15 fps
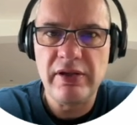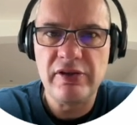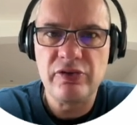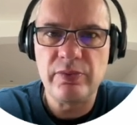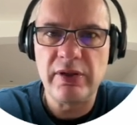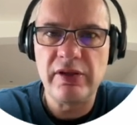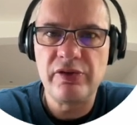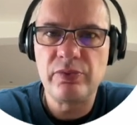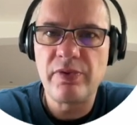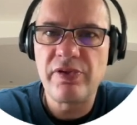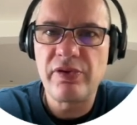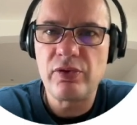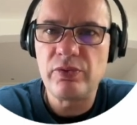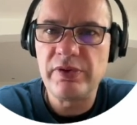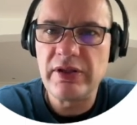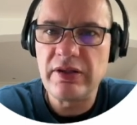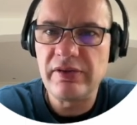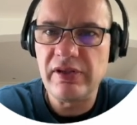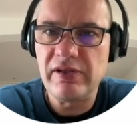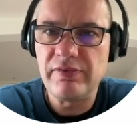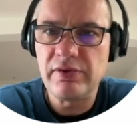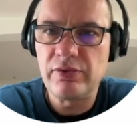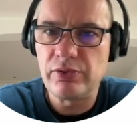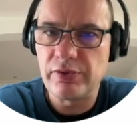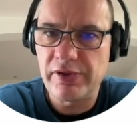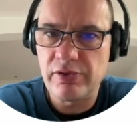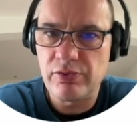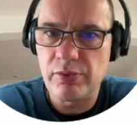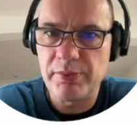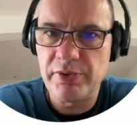as well as with the real Naver
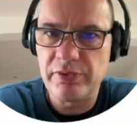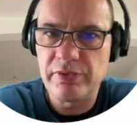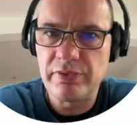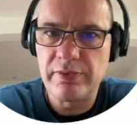Rookie robot.